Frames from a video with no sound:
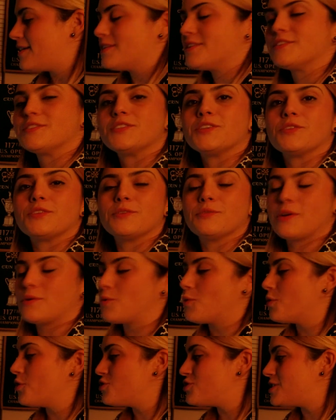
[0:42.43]
So the
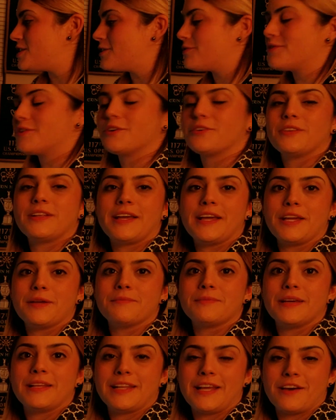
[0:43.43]
origin of their
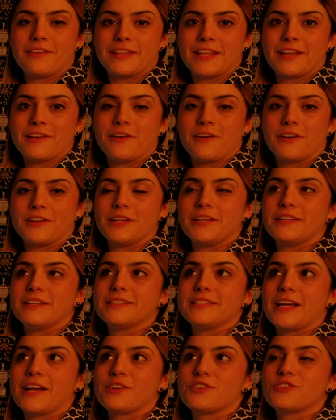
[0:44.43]
name and how they got it is
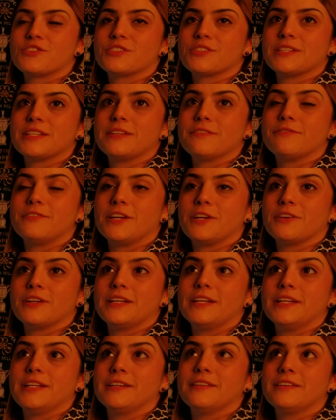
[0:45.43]
actually
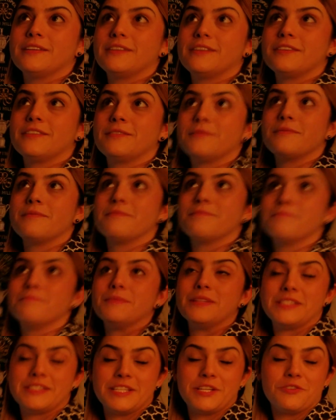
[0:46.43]
very
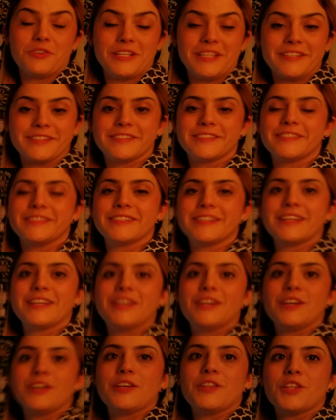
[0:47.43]
mysterious.
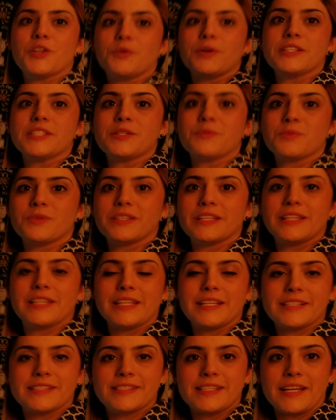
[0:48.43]
There isn't really
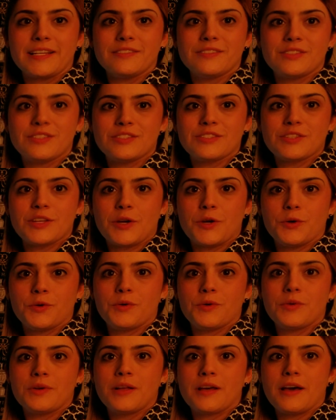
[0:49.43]
anything set in
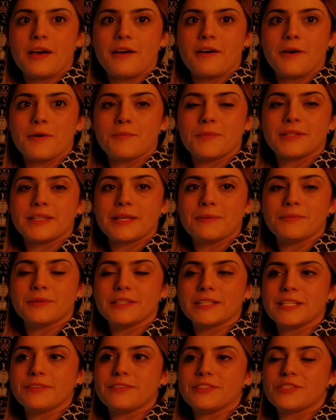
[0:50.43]
stone, but they
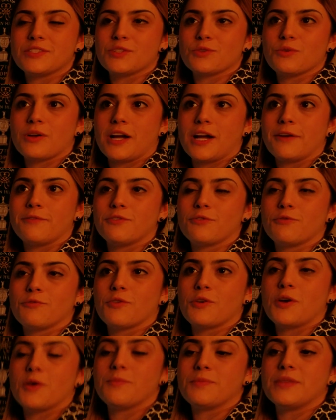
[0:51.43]
believe it's derived
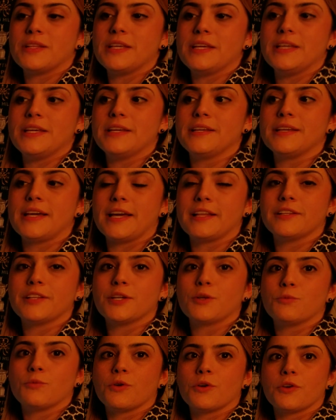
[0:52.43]
from the
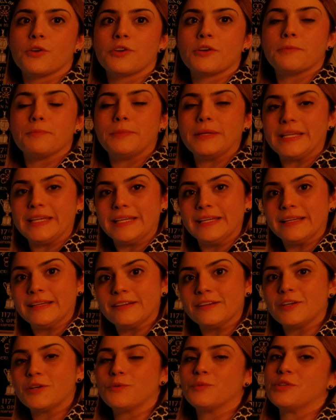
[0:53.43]
Gaelic word
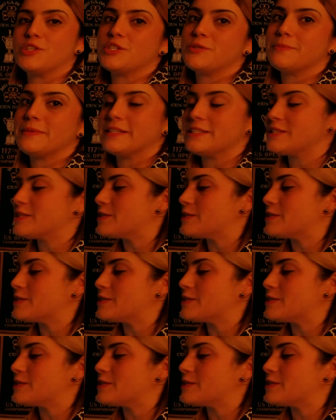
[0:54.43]
beag, which means